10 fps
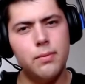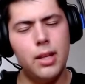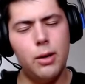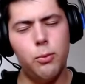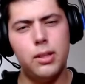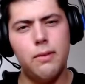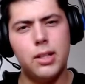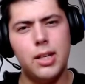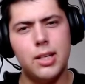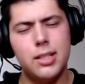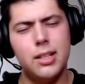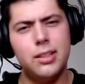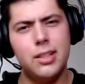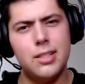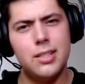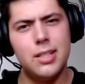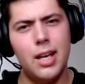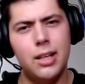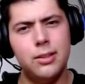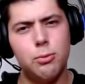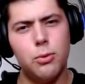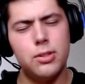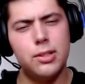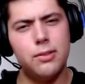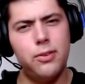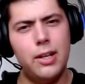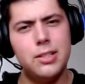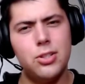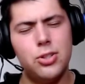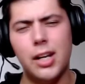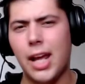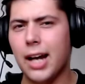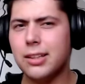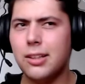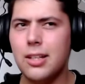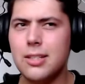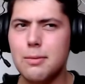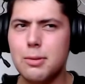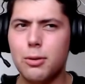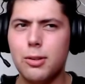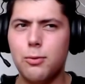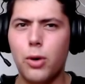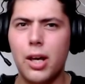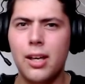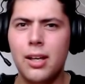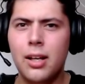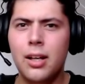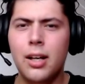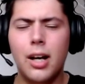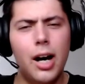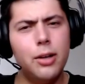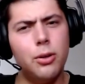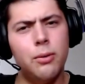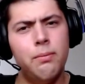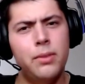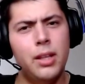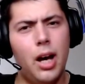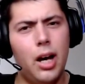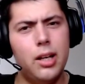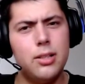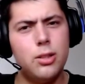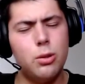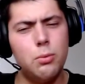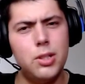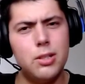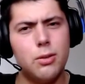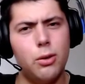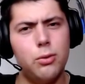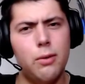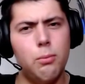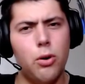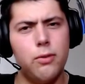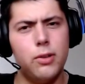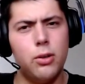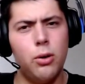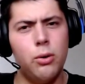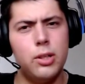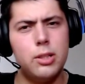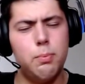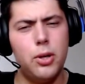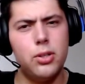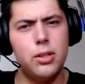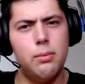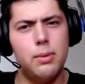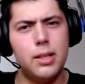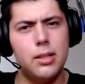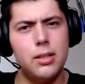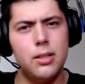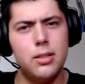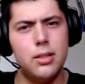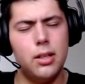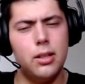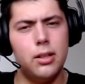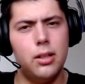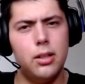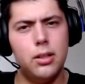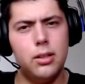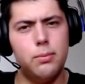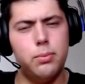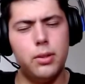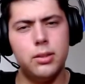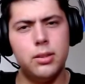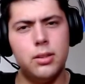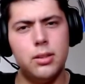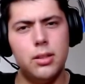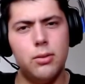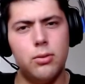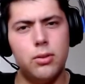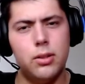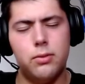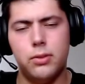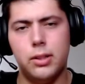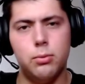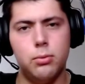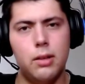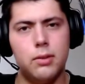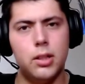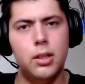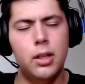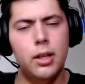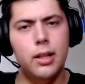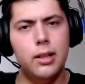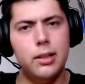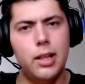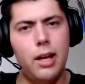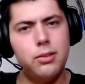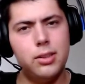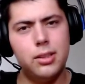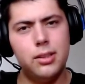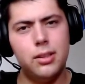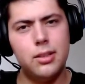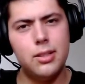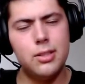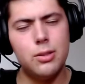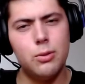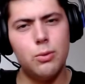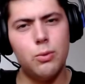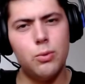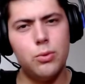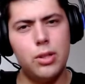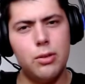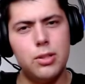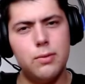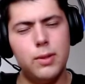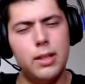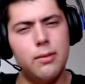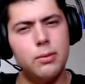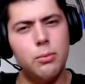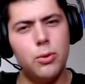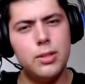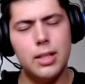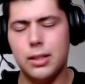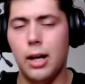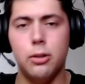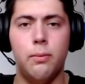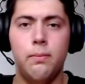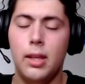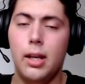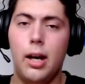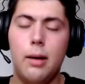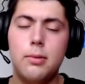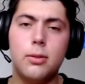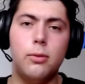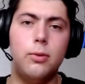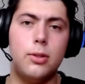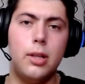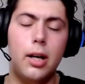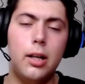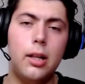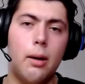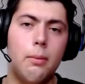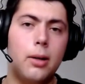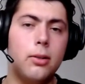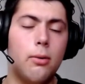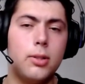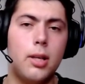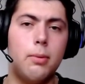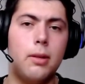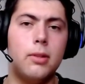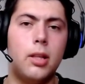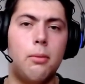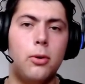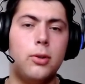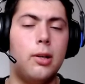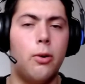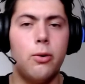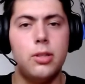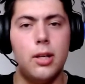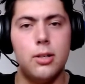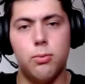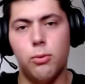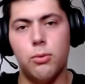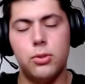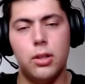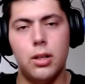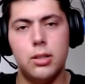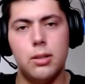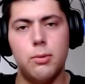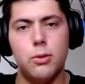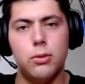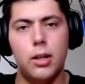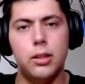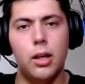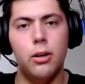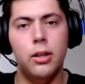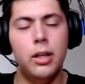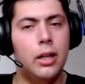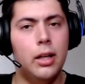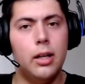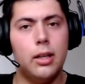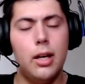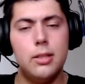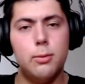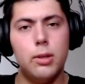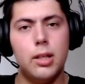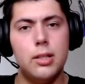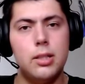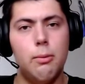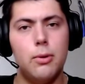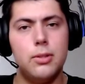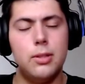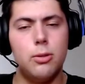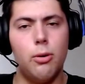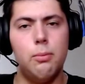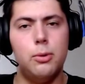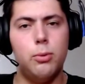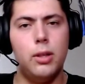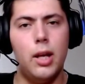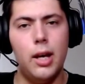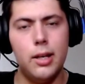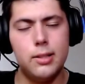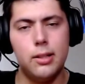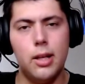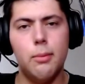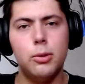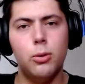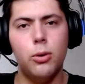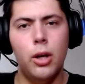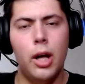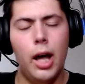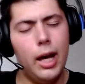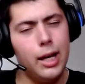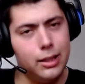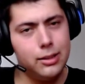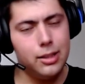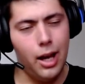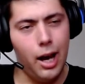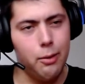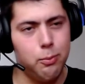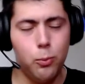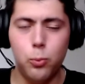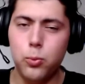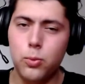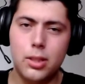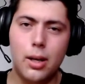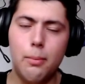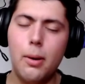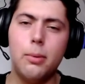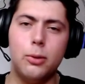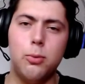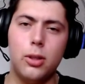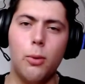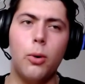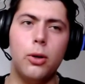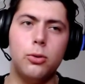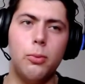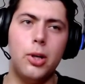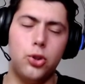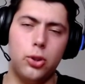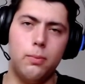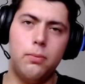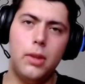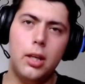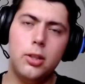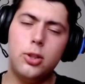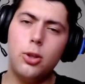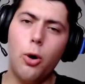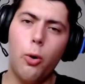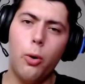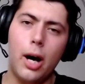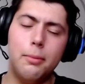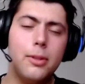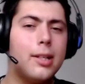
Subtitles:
whenever he extended his hand towards her face and she reacted in some sort of way. I don't know. I assume she's going to have more of a role, especially because her brother or her friend, whatever, left her, so now she's feeling even more sad. I don't know. I'm just confused. I really am. I don't know what's happening even remotely, and honestly, I just won't watch the next episode right now. Guess we're gonna see what's the story between Ace and Yamato, and I remembered what I wanted to mention. So I'm not